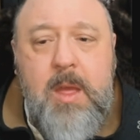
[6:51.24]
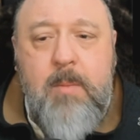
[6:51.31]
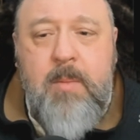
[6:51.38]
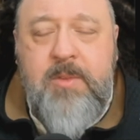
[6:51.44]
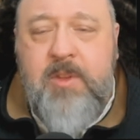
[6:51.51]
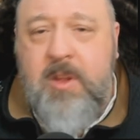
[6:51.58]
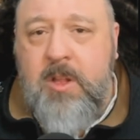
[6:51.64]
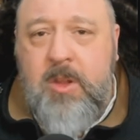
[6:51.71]

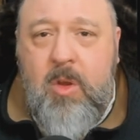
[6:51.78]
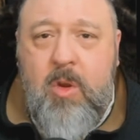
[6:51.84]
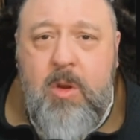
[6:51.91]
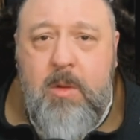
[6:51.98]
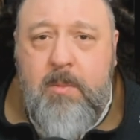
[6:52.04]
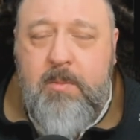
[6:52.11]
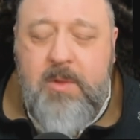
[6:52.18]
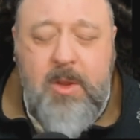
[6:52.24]
But
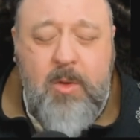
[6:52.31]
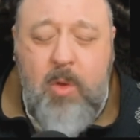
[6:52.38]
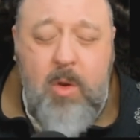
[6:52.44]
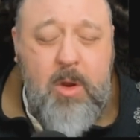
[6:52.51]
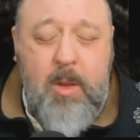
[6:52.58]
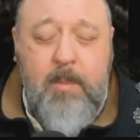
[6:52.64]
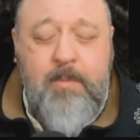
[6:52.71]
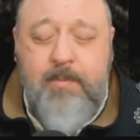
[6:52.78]

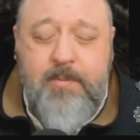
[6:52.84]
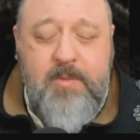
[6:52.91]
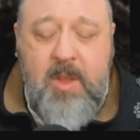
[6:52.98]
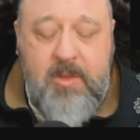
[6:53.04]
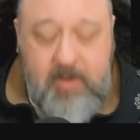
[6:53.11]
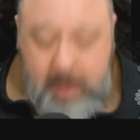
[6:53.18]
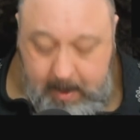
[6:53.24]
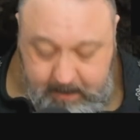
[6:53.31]
decorum
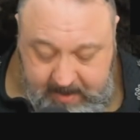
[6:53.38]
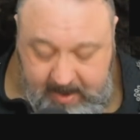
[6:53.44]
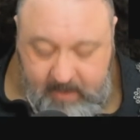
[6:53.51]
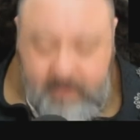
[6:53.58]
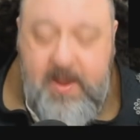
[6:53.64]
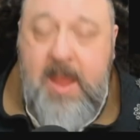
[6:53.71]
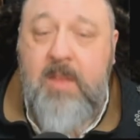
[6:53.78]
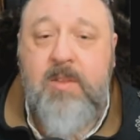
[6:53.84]
does not mean
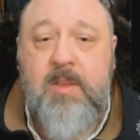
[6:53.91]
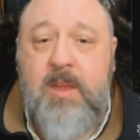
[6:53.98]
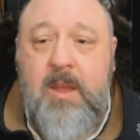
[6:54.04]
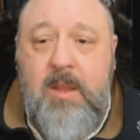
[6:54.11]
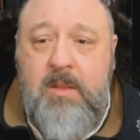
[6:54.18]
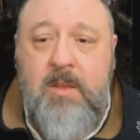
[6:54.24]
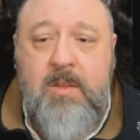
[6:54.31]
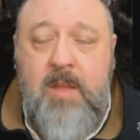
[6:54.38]

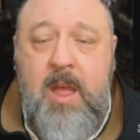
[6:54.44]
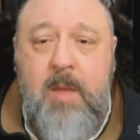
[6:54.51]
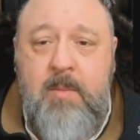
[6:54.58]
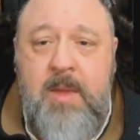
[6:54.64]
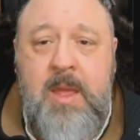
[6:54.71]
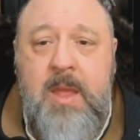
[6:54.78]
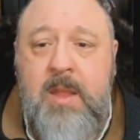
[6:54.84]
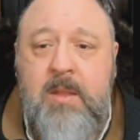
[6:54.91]
fancy. It does not
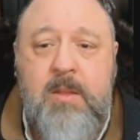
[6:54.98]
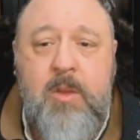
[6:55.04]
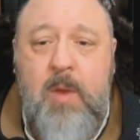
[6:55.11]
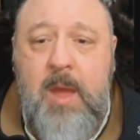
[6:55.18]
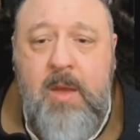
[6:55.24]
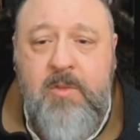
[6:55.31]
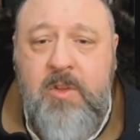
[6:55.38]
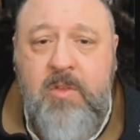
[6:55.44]
mean you
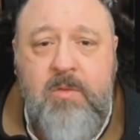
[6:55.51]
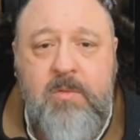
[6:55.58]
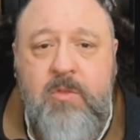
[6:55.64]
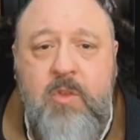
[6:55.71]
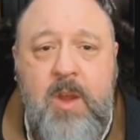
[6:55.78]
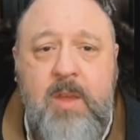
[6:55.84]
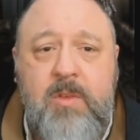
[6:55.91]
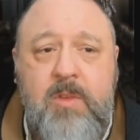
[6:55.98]
have to
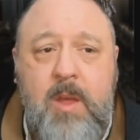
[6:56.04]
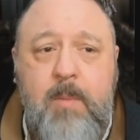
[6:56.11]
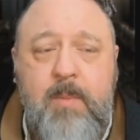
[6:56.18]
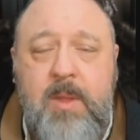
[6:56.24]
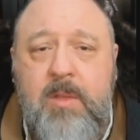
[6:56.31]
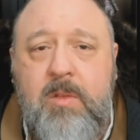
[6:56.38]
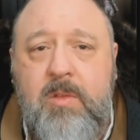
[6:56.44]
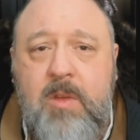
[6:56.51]
dress up
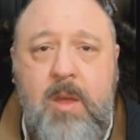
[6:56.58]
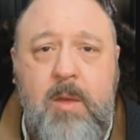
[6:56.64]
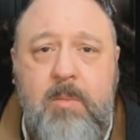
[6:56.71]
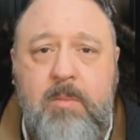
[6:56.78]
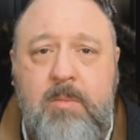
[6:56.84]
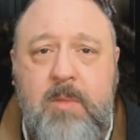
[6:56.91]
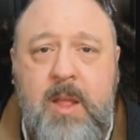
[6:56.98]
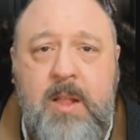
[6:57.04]
in
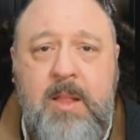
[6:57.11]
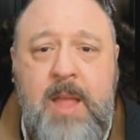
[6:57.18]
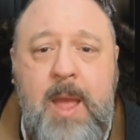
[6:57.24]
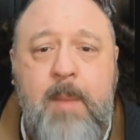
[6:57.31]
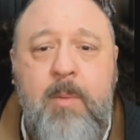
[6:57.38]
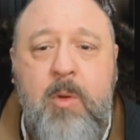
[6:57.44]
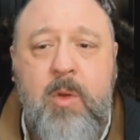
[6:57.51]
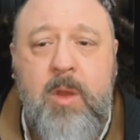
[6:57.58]
some
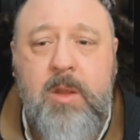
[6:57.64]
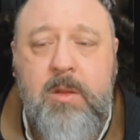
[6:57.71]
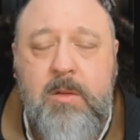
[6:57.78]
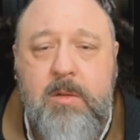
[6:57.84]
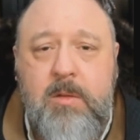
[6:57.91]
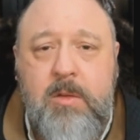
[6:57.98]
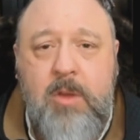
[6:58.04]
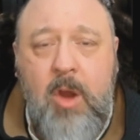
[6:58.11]
elaborate
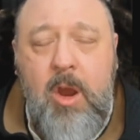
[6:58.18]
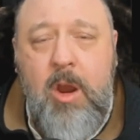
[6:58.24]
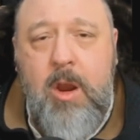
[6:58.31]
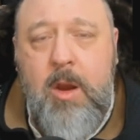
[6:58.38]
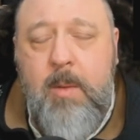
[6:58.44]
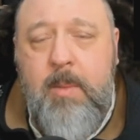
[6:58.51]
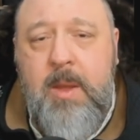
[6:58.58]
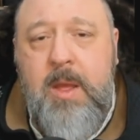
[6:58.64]

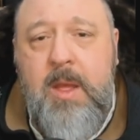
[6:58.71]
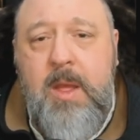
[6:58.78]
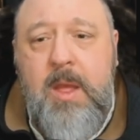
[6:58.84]
garb.